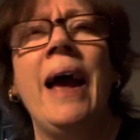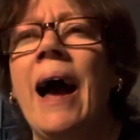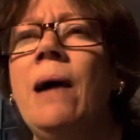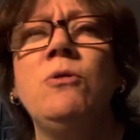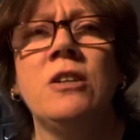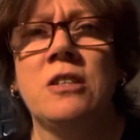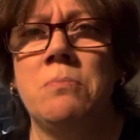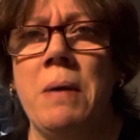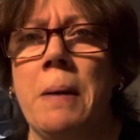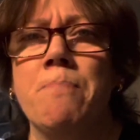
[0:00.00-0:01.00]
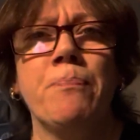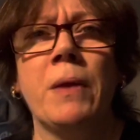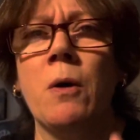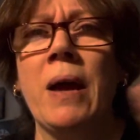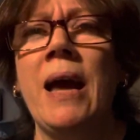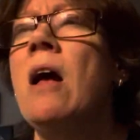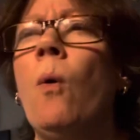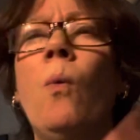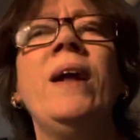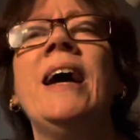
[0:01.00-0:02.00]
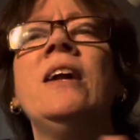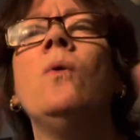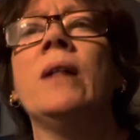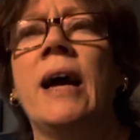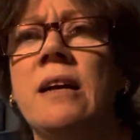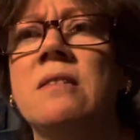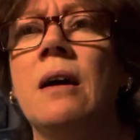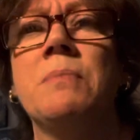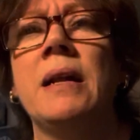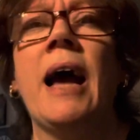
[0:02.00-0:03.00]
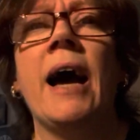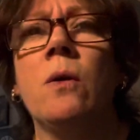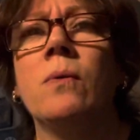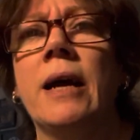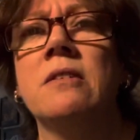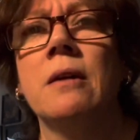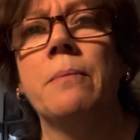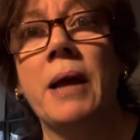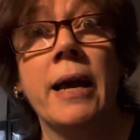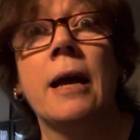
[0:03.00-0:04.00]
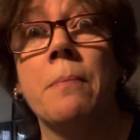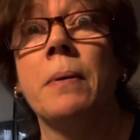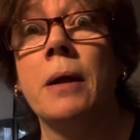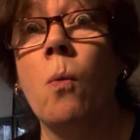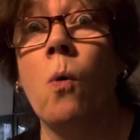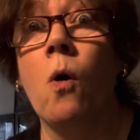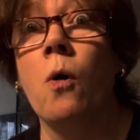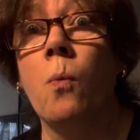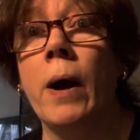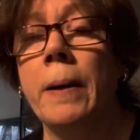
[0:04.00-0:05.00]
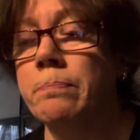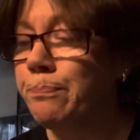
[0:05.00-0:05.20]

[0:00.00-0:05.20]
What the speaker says: I'm just me. Okay, when I don't like something, I don't like something. I get up and I walk away.